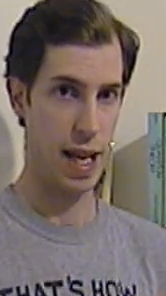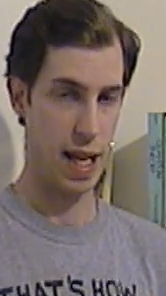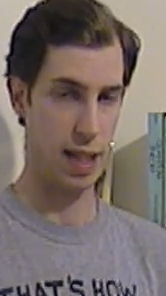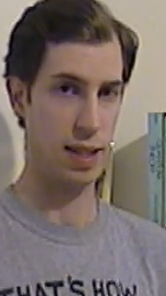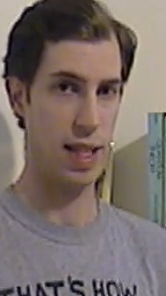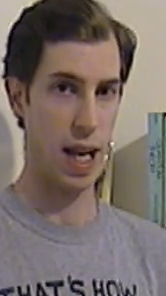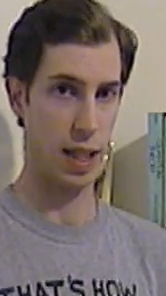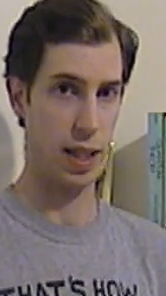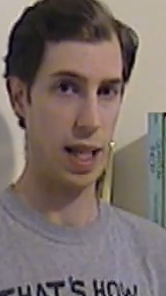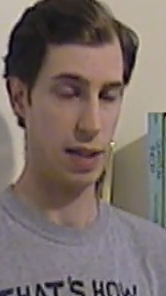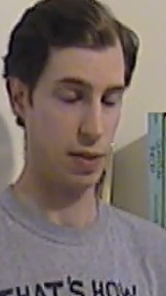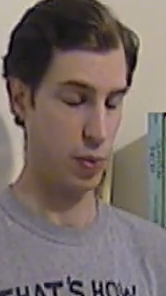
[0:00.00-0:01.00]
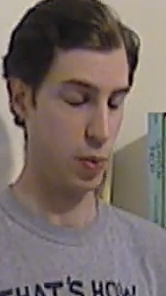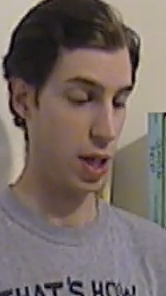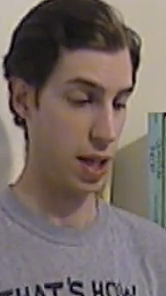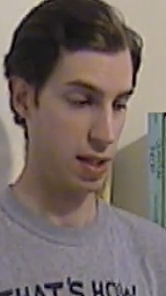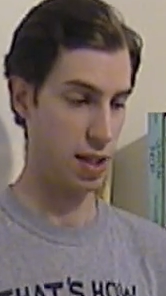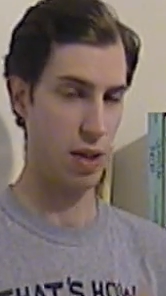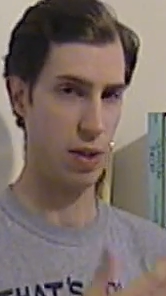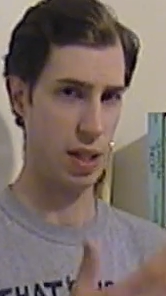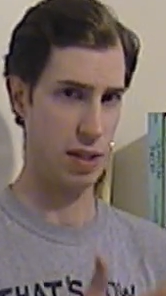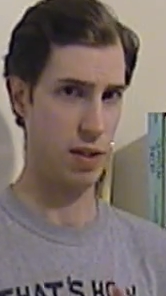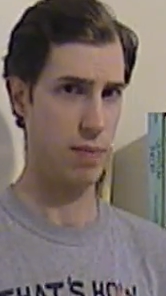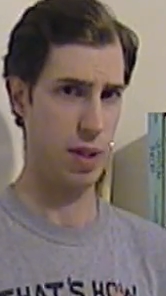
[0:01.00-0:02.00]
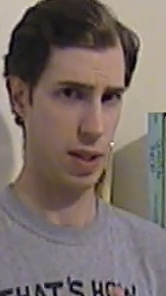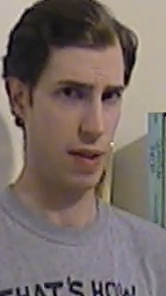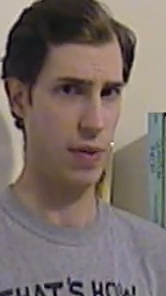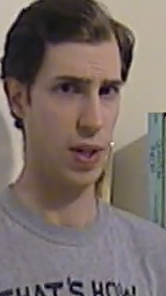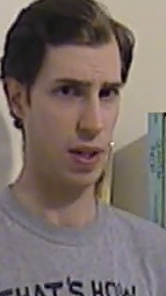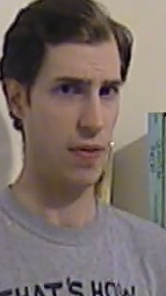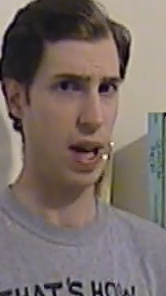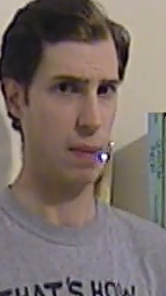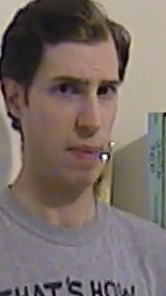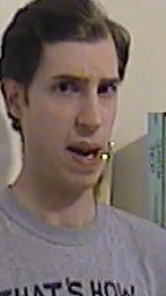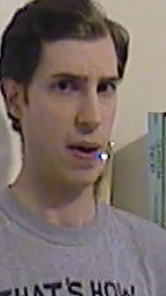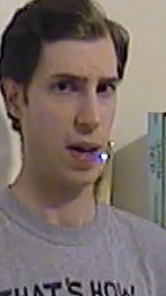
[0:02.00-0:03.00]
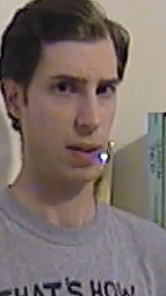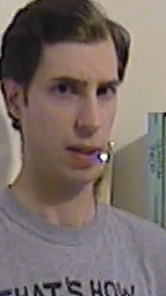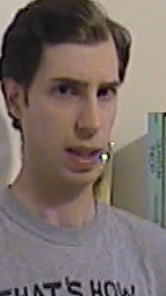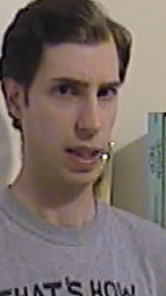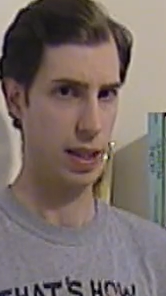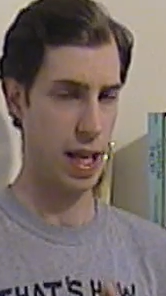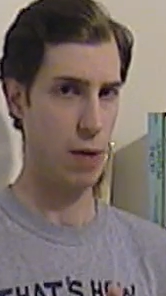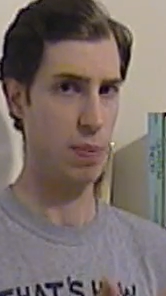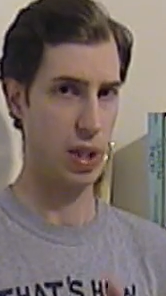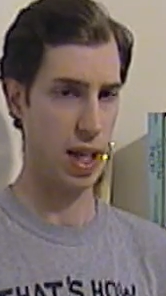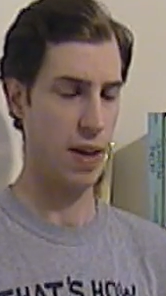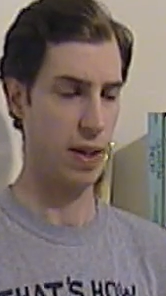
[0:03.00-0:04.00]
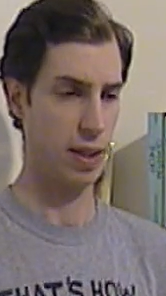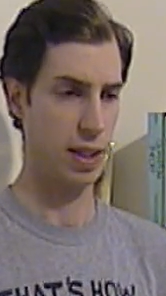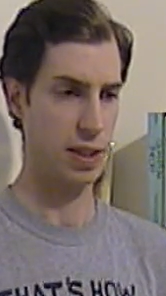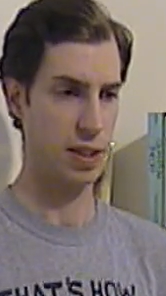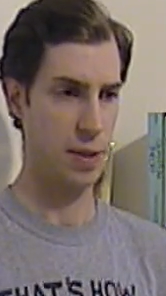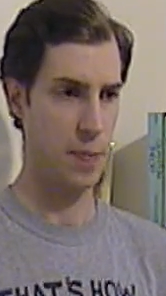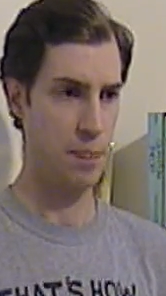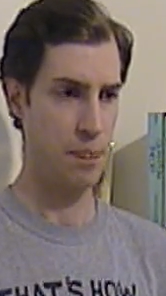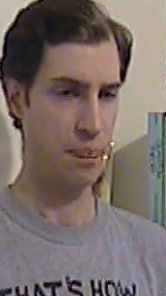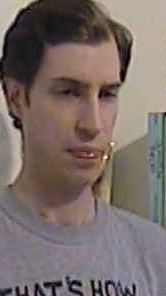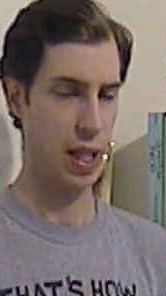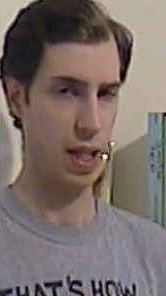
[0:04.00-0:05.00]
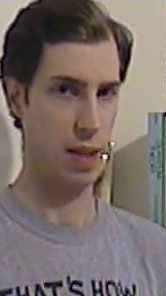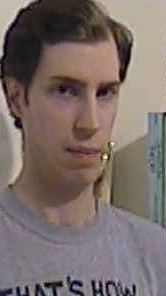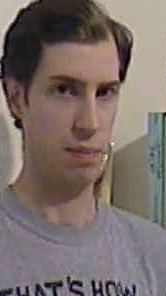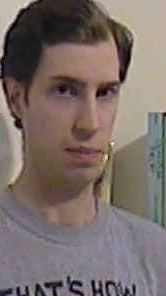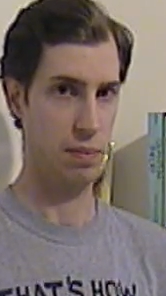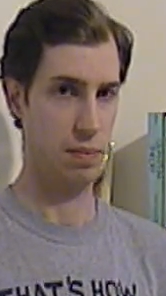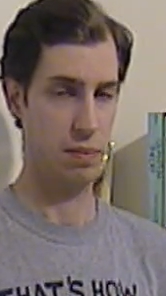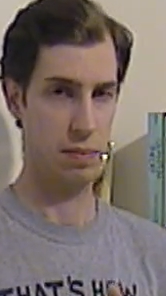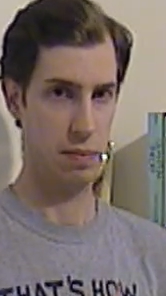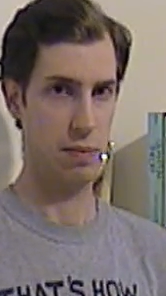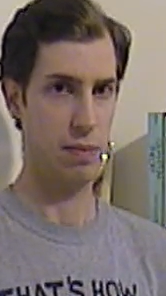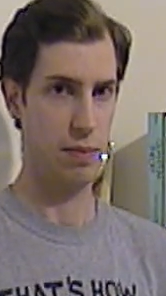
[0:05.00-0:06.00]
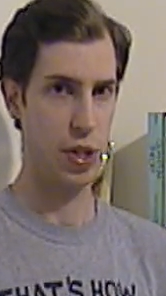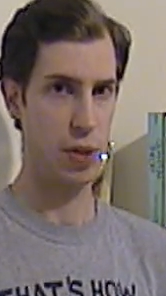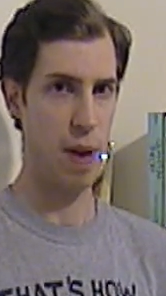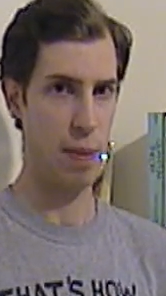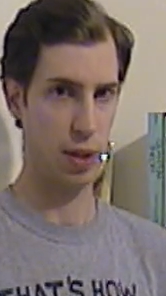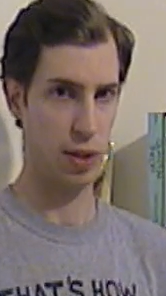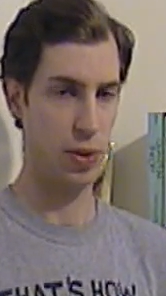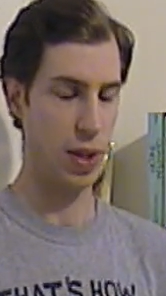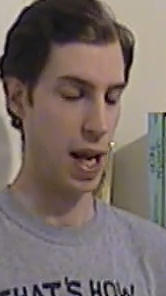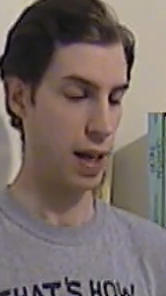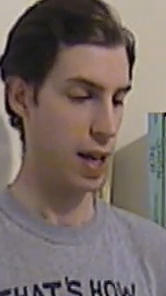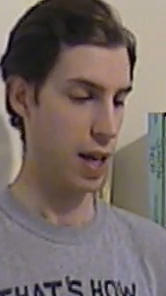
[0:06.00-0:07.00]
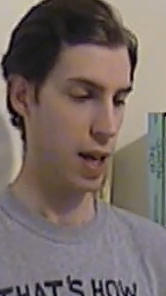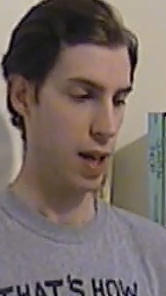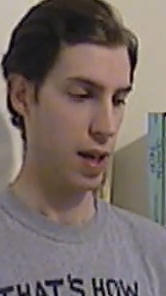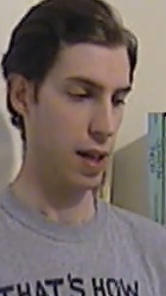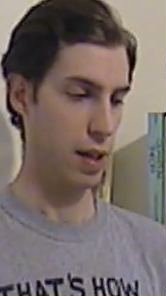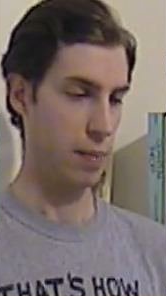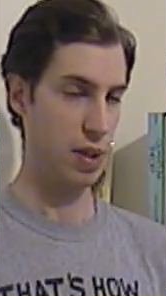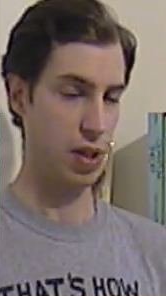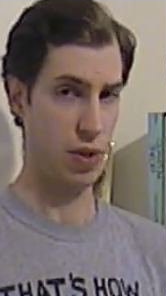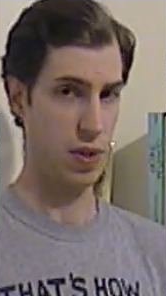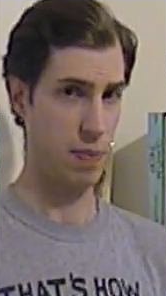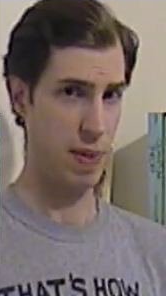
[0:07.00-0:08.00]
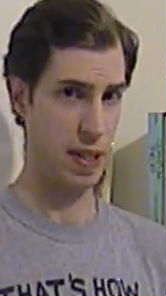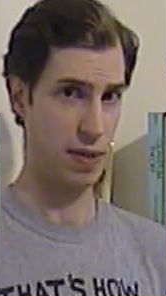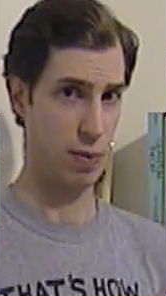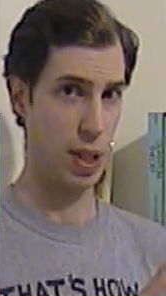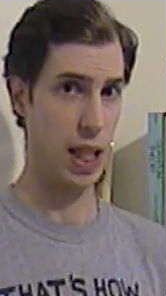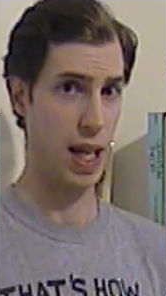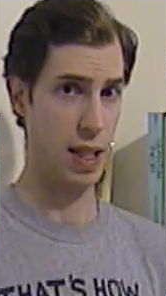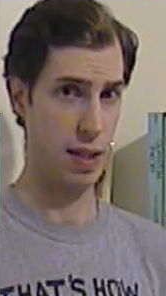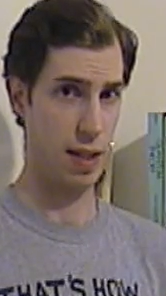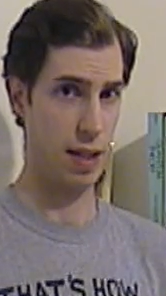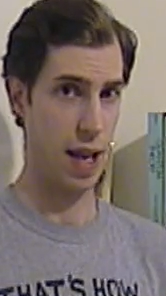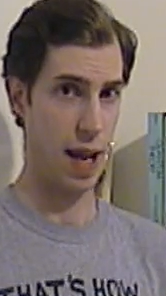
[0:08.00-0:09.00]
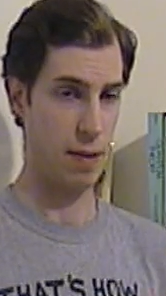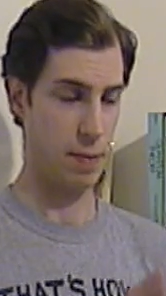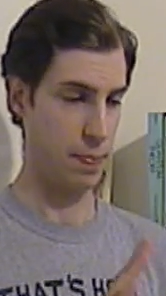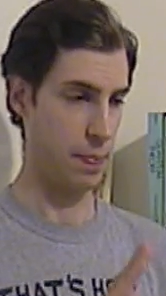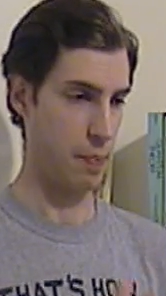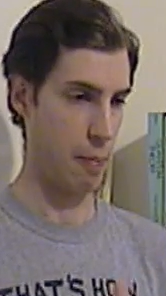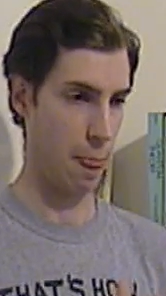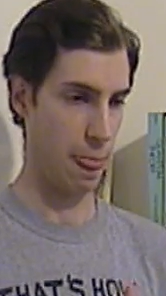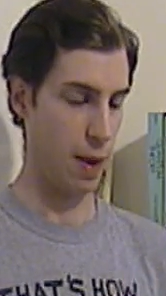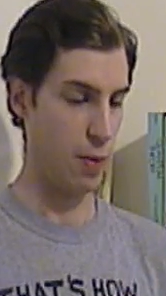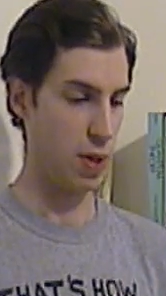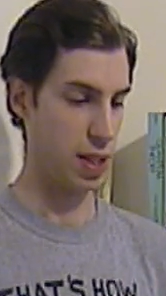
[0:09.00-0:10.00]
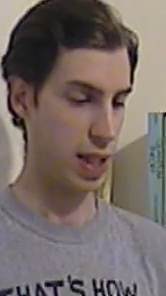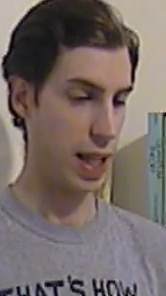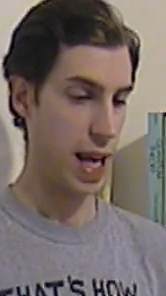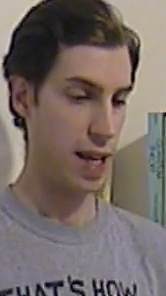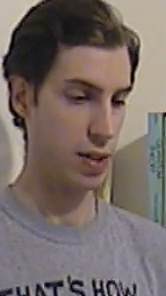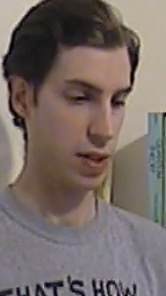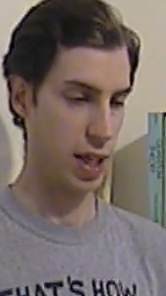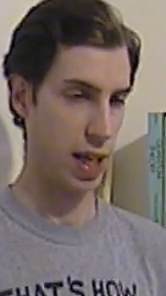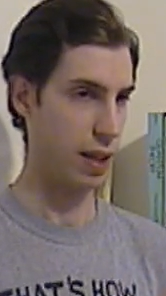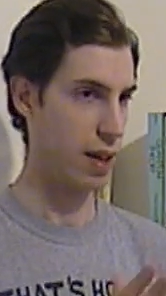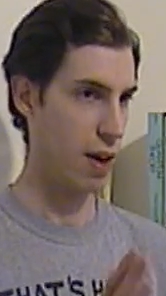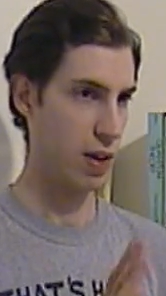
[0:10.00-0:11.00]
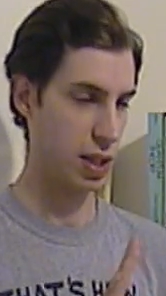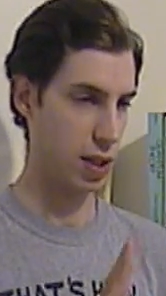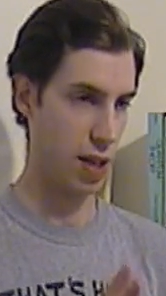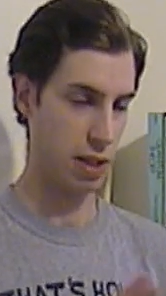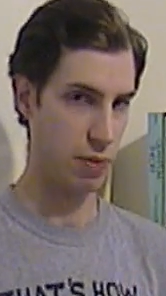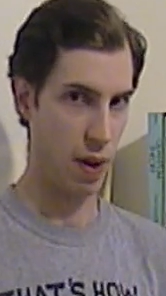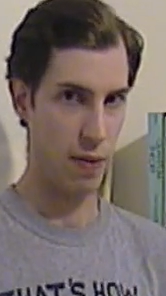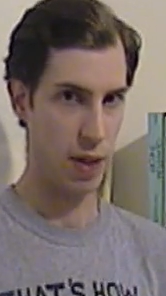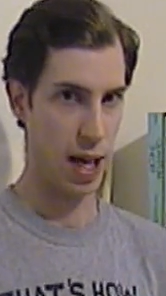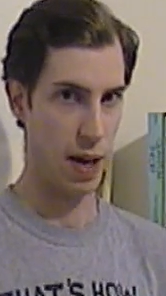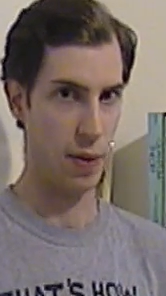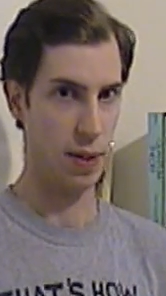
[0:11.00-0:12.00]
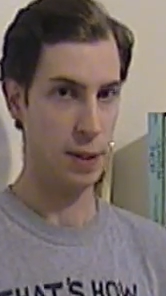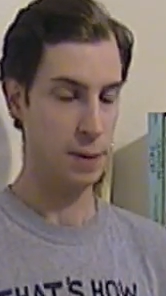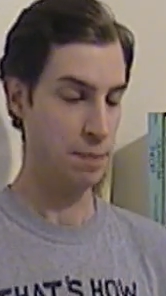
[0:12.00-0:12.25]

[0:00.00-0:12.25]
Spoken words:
exactly as it was, you know, because if you're divine power helping you out on this, you should be able to do that. But Joe Smith realized that that wasn't the case. It was like, no, it's lost forever now.